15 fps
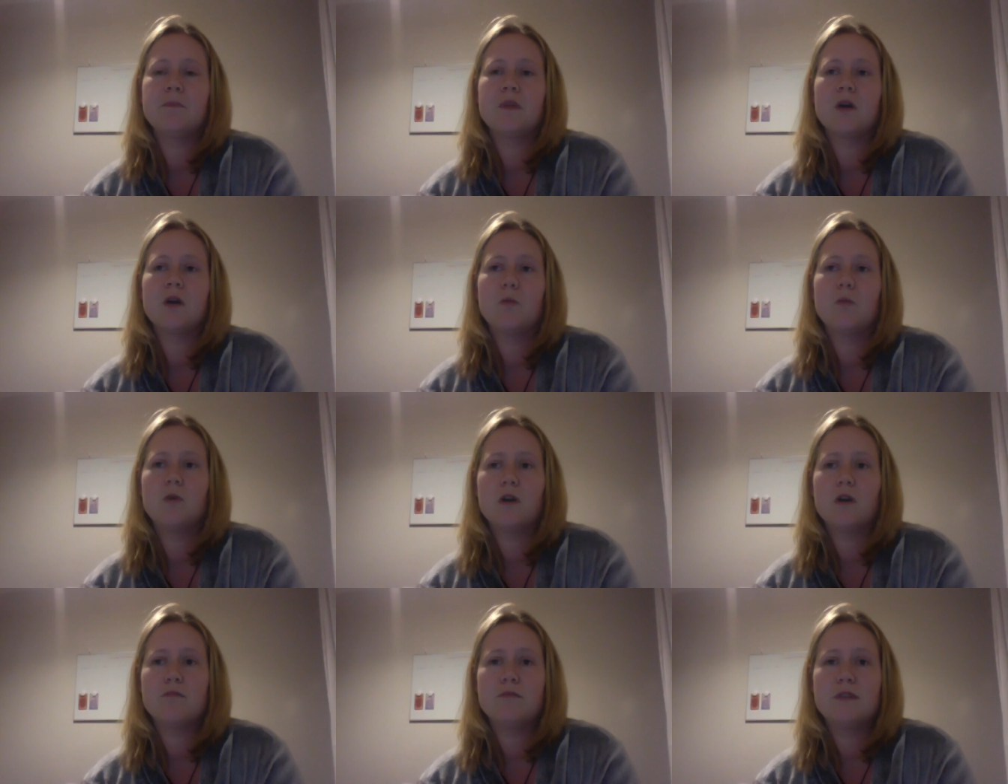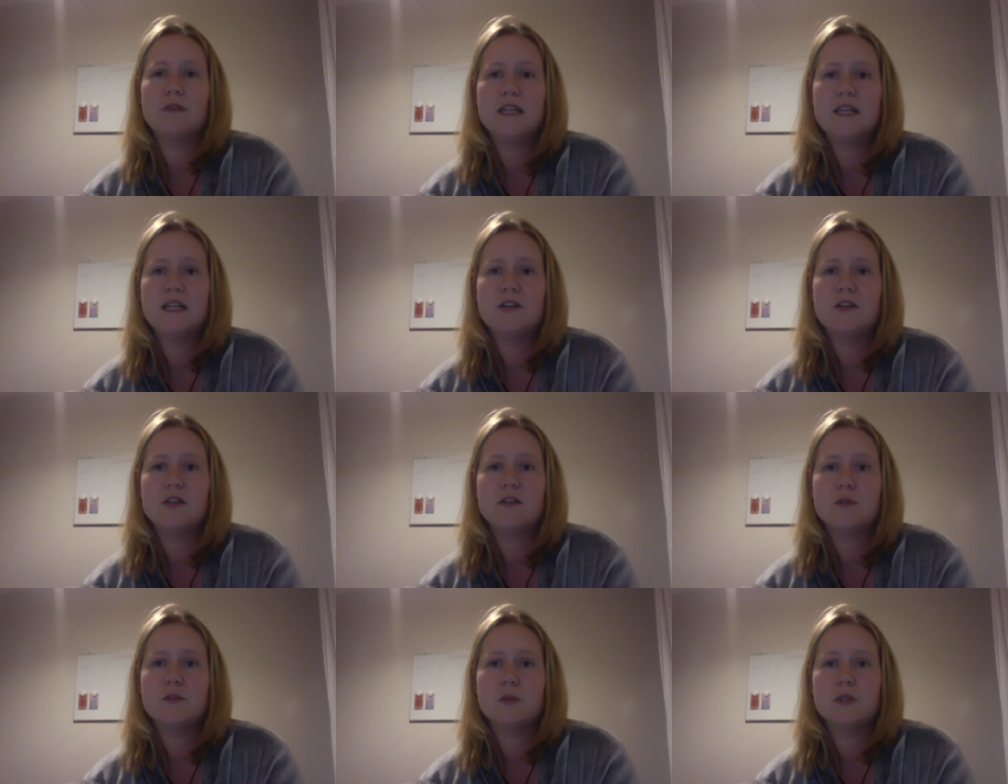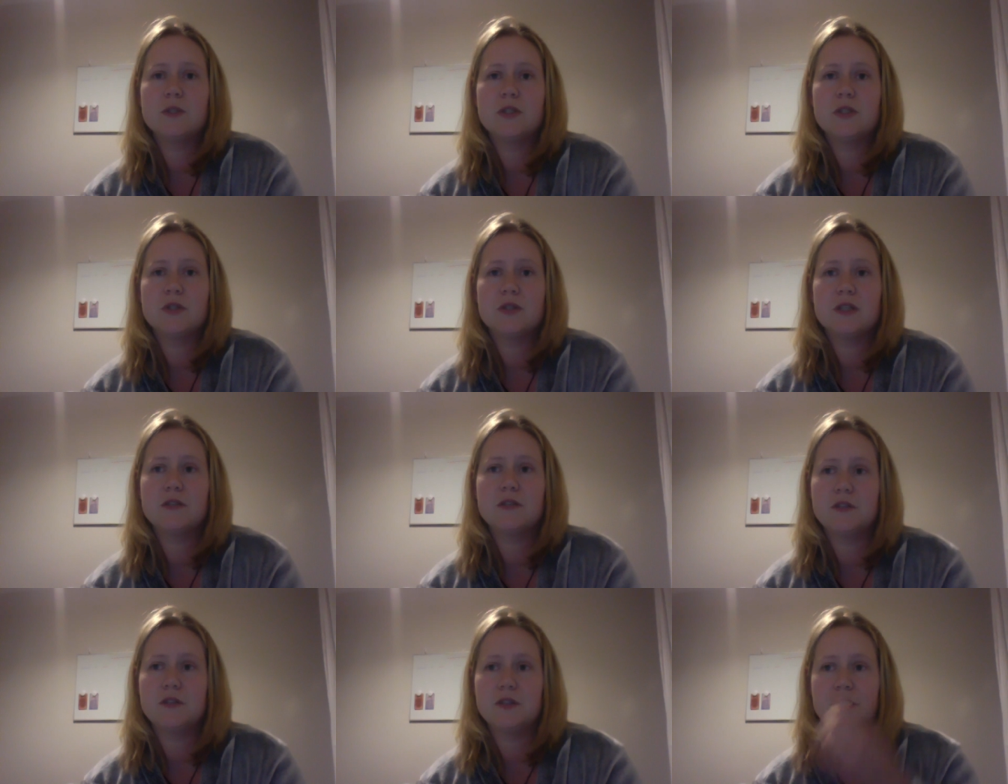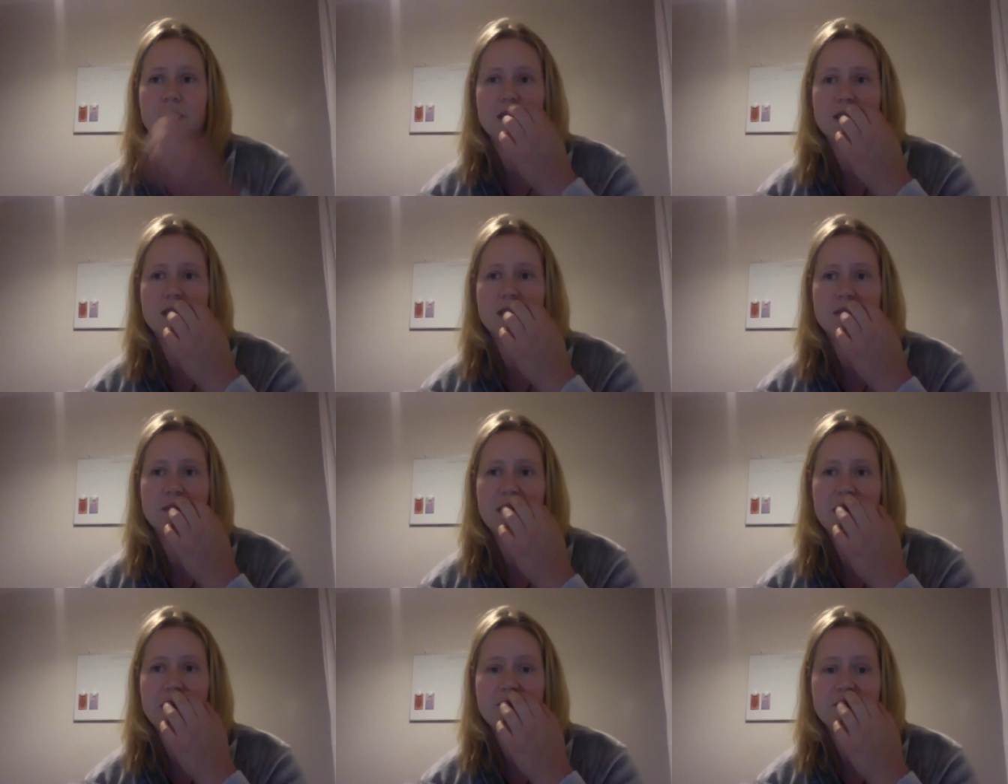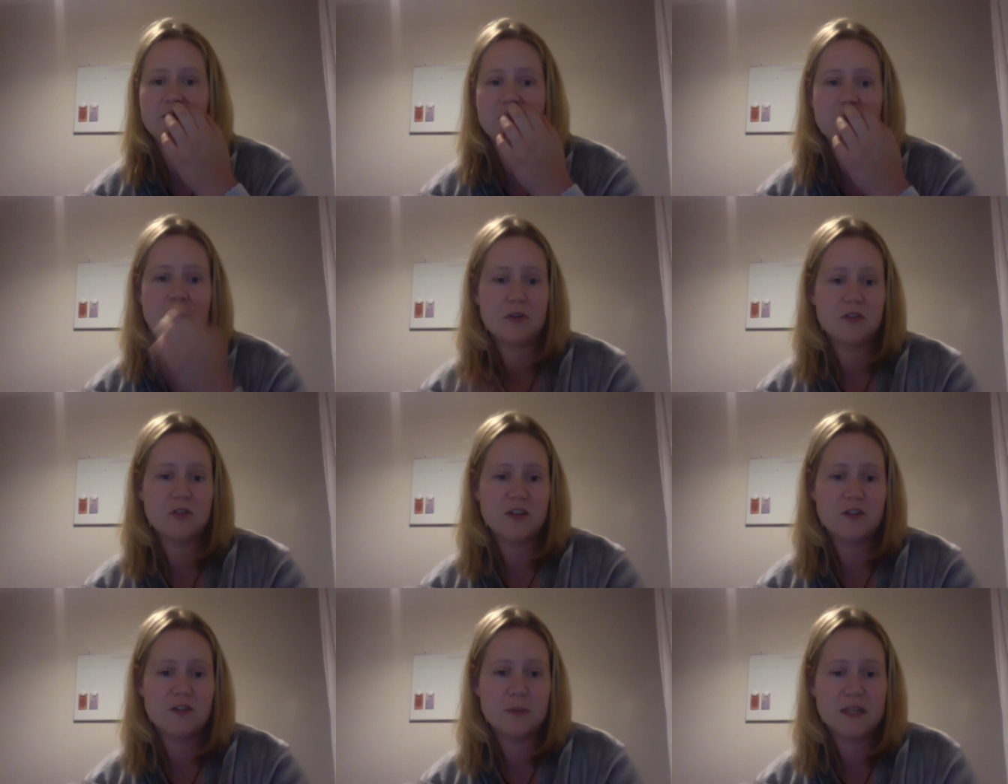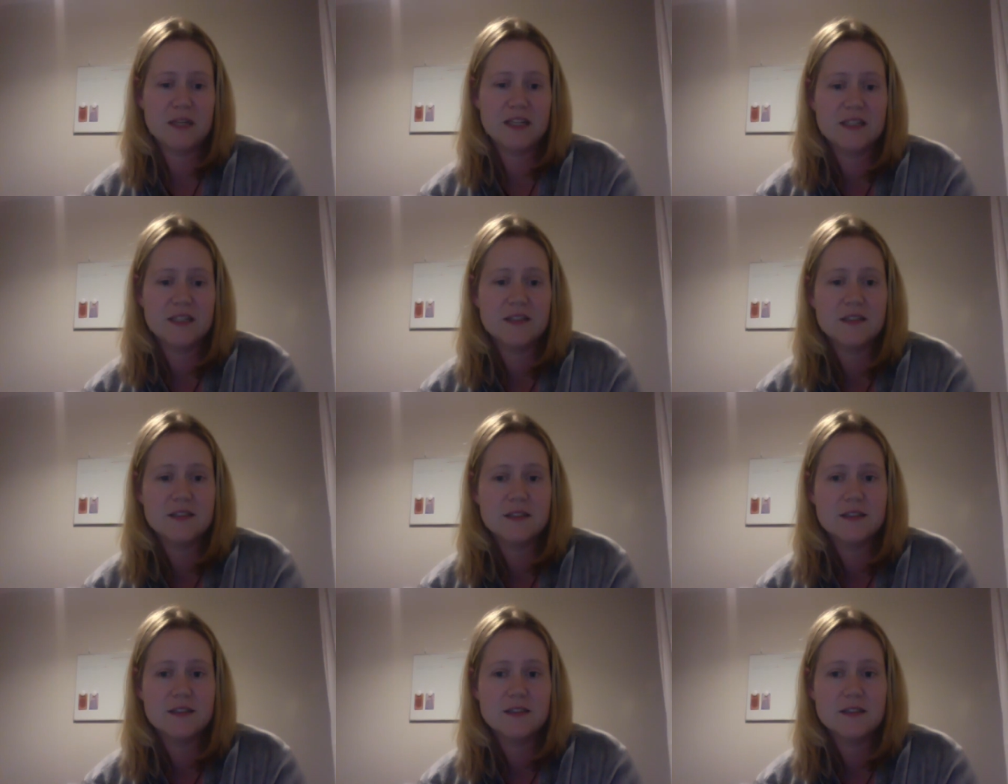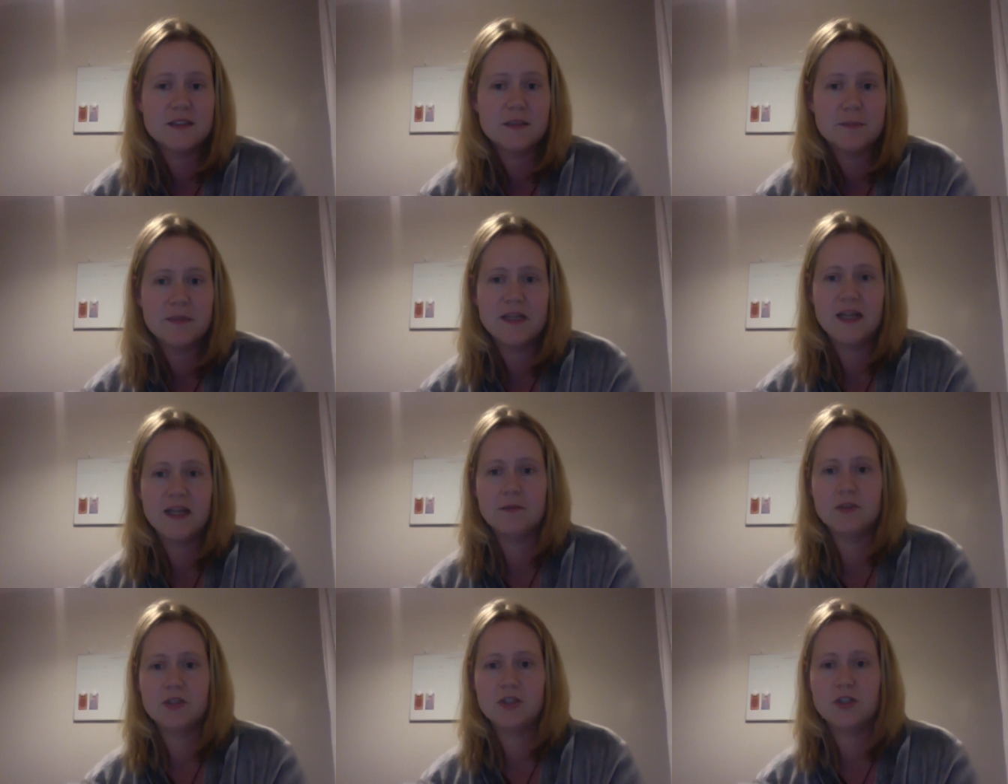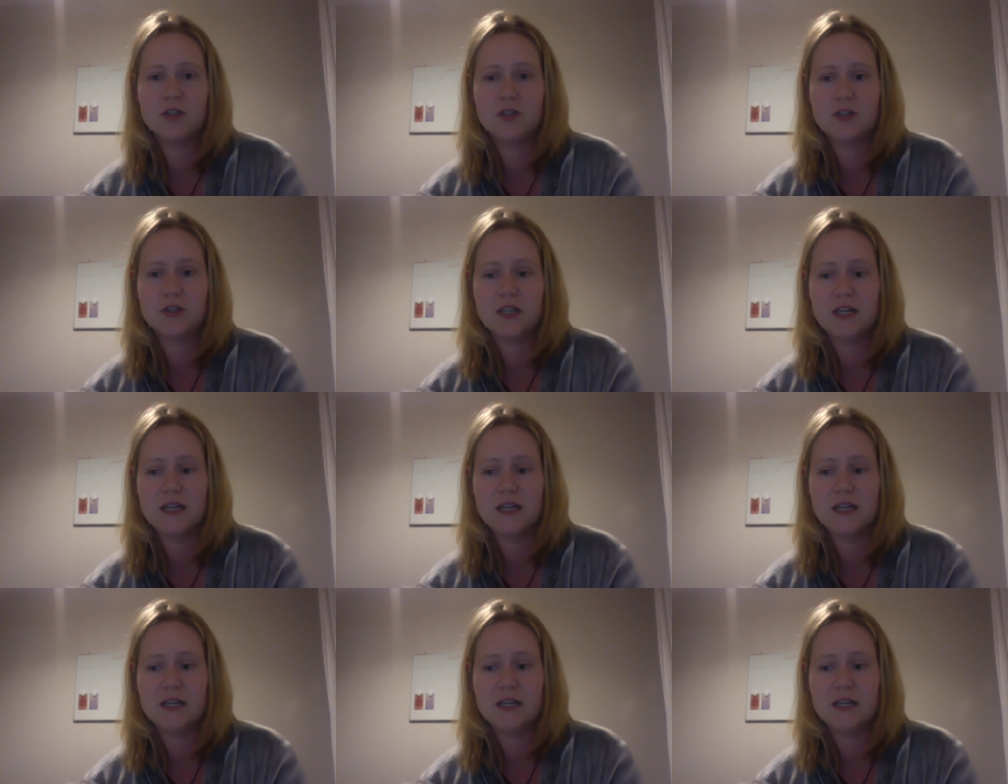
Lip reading: What I'm really looking forward to in the future is being able to provide for my kids being able to not